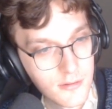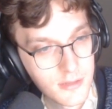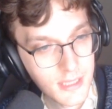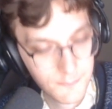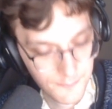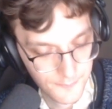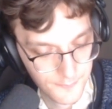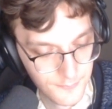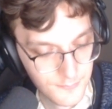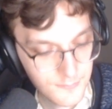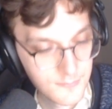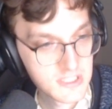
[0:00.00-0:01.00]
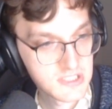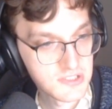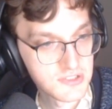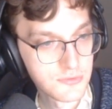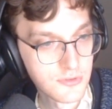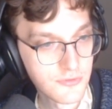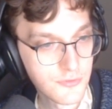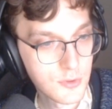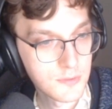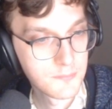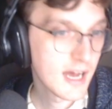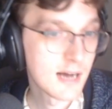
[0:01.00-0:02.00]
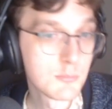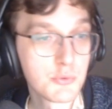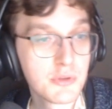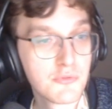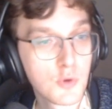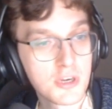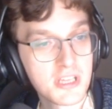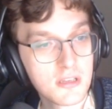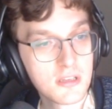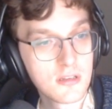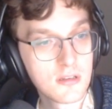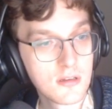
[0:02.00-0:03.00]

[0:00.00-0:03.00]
Yep. This is 2 or 4. But we've already...